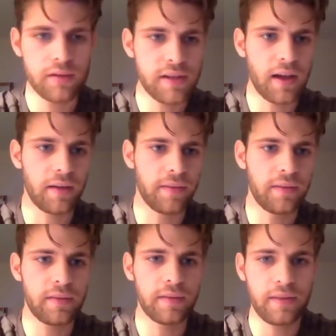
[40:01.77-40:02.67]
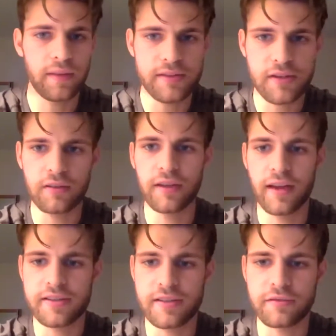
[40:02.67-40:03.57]
Yeah,
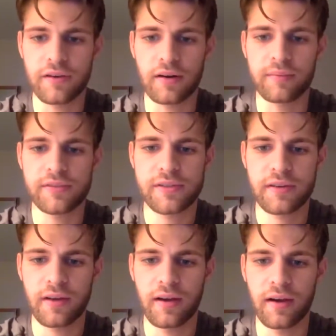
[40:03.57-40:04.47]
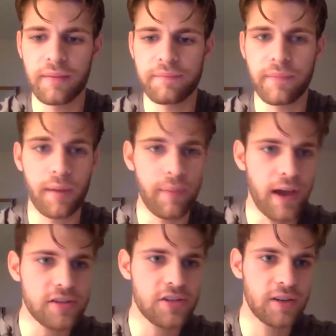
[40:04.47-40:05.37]
certainly has affirmed my
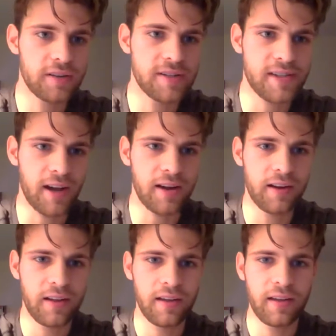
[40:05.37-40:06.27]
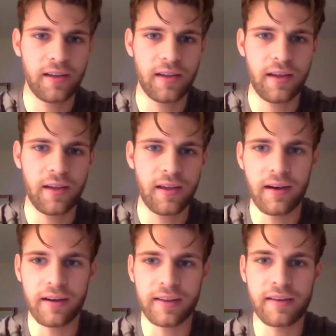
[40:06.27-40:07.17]
passion and desire.
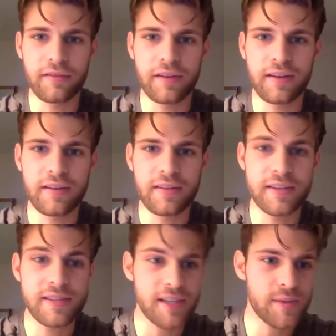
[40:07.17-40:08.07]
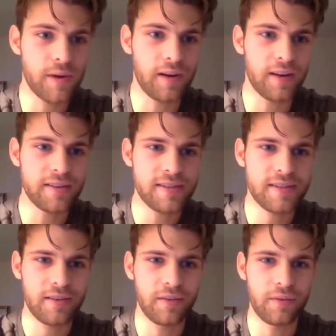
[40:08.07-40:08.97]
Given this
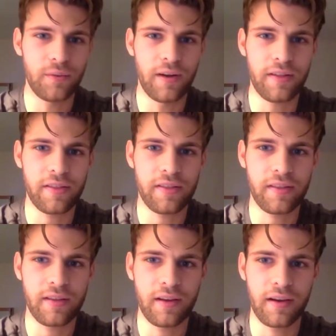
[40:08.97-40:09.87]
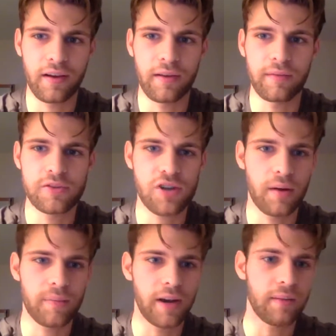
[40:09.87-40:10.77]
experience with
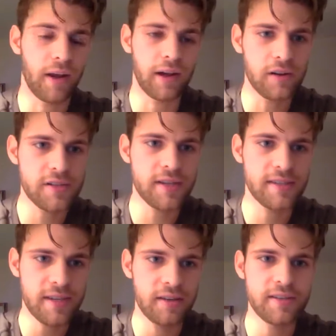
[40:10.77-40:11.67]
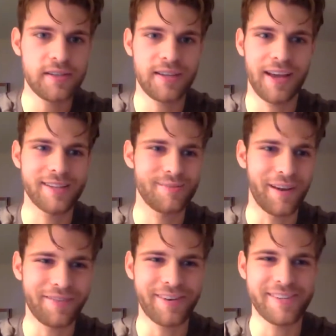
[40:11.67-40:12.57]
sharpening my nursing skills, as
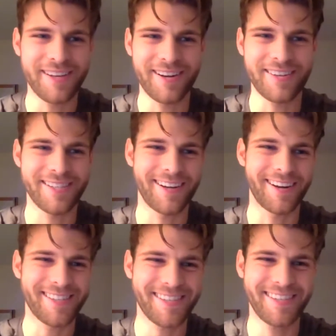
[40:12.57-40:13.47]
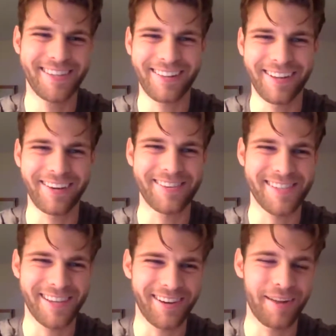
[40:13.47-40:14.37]
my first year as a nurse in the clinic
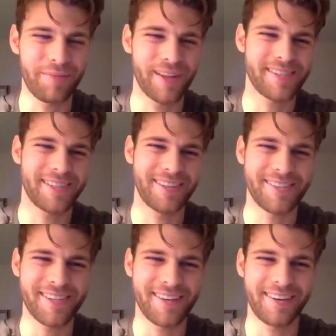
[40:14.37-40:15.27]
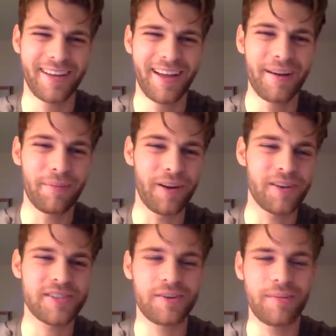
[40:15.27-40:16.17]
was a great place to do so, but
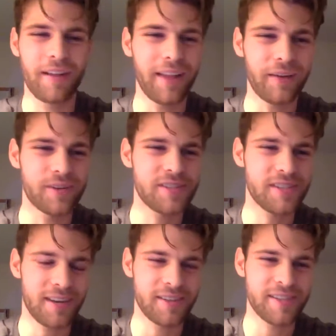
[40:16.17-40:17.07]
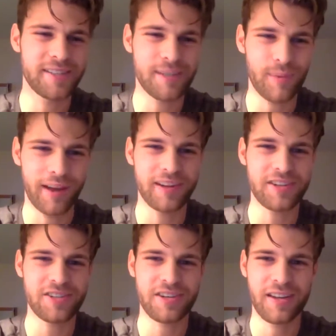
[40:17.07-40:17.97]
also my language skills in
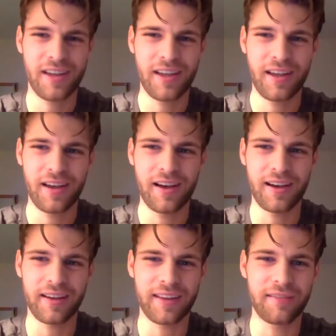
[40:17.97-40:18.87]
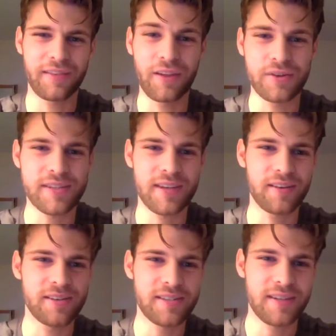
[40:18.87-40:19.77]
Spanish. Given those
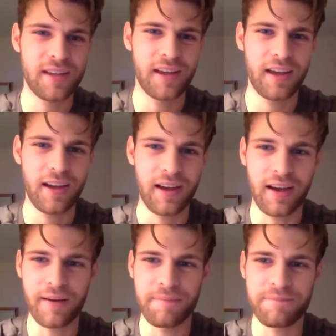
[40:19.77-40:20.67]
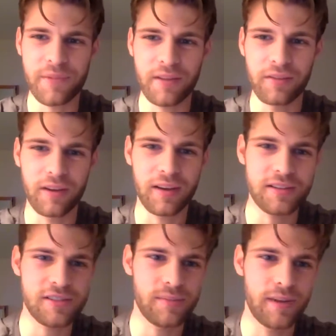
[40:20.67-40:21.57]
skills, I'm
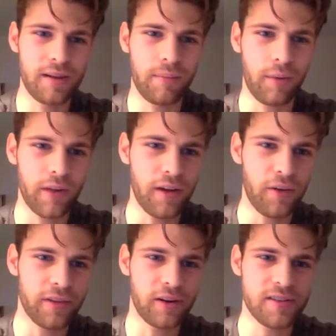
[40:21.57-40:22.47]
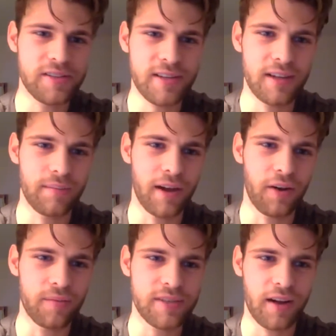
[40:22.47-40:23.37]
looking to be a public health nurse in my
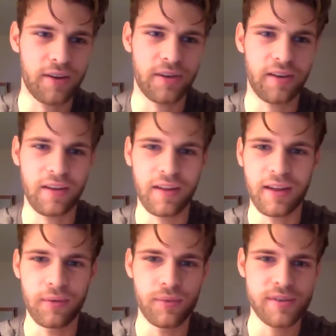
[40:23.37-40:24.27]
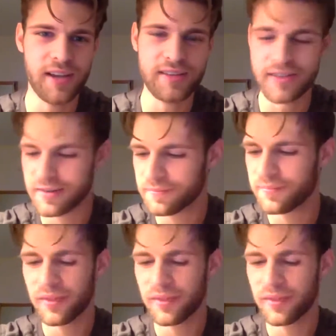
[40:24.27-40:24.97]
hometown in Wisconsin.